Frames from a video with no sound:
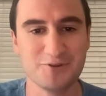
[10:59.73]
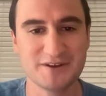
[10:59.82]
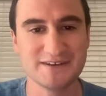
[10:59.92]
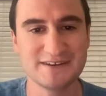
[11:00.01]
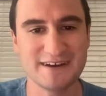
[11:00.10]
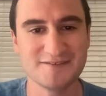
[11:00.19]

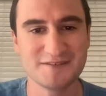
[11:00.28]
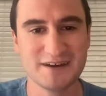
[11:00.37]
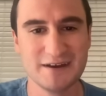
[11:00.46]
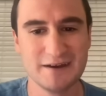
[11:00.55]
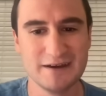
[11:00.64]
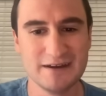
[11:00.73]
looking kind of
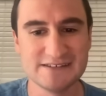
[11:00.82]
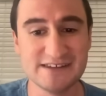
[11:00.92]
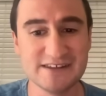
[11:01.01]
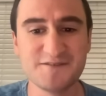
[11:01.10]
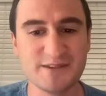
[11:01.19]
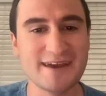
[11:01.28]

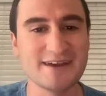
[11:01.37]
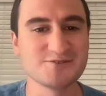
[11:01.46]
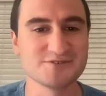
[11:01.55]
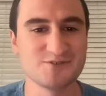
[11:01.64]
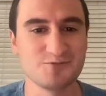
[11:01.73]
silly for the Angels.